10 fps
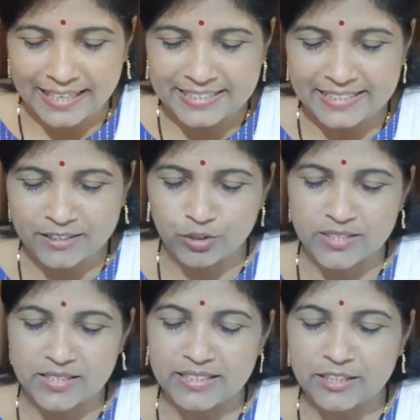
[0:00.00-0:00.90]
Next is
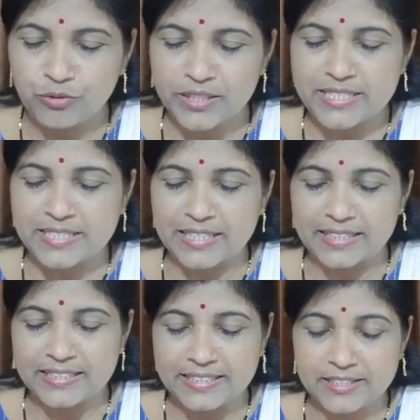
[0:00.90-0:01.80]
18 question.
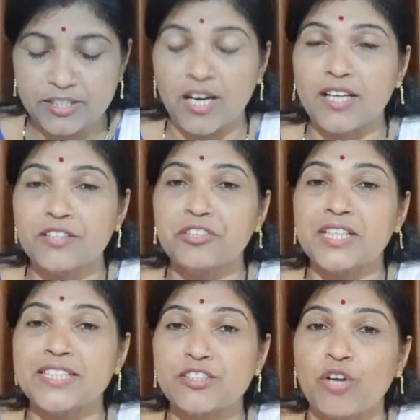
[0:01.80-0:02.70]
In which state is the
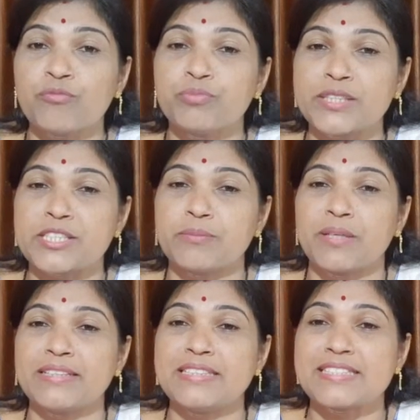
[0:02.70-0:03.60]
100 Drum
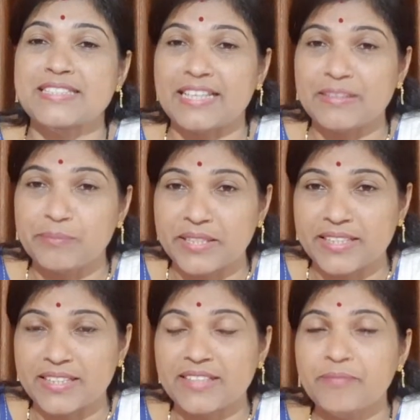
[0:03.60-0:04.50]
Festival is
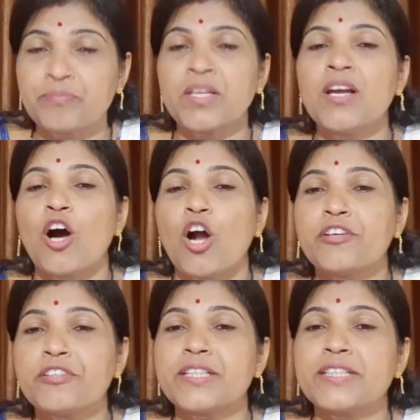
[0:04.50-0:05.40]
celebrated?
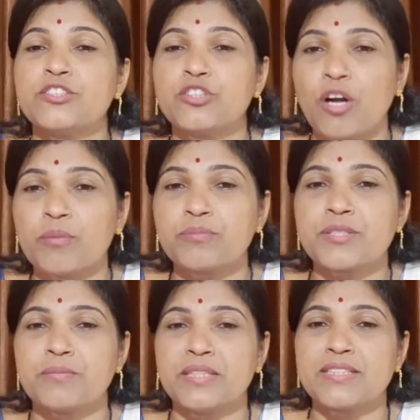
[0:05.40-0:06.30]
100
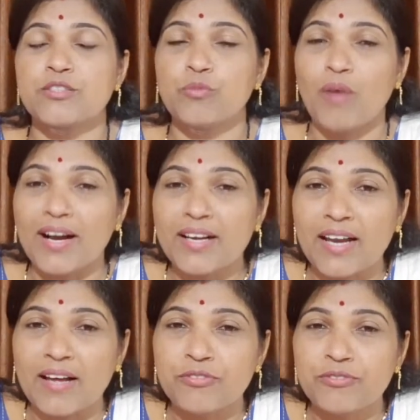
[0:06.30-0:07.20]
drums means
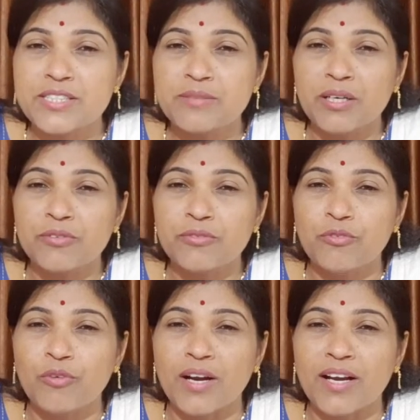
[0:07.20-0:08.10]
Wangala, festival of
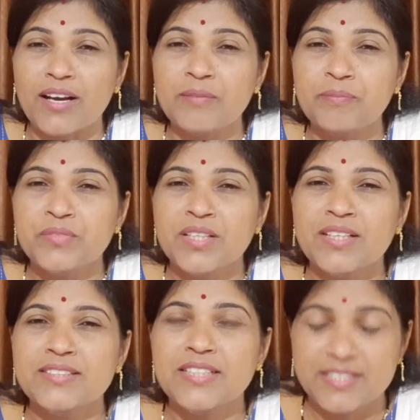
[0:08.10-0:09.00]
Wangala.
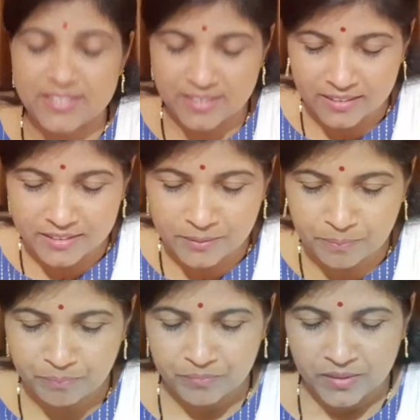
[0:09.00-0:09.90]
Yes, Sandeep,
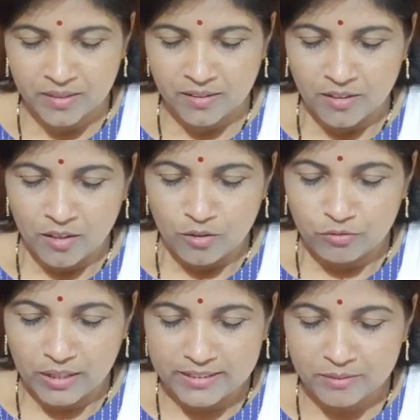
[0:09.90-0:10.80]

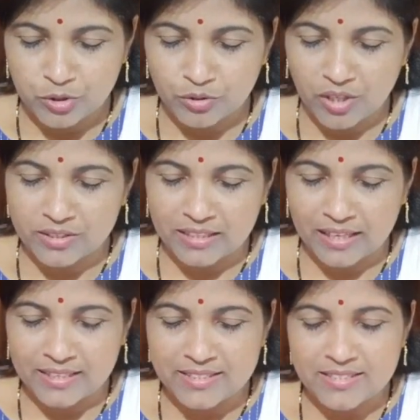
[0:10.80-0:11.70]
welcome to our
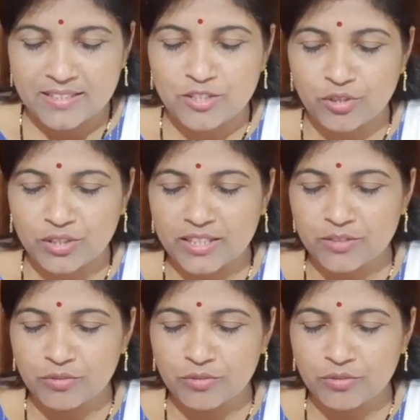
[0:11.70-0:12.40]
class. So, in which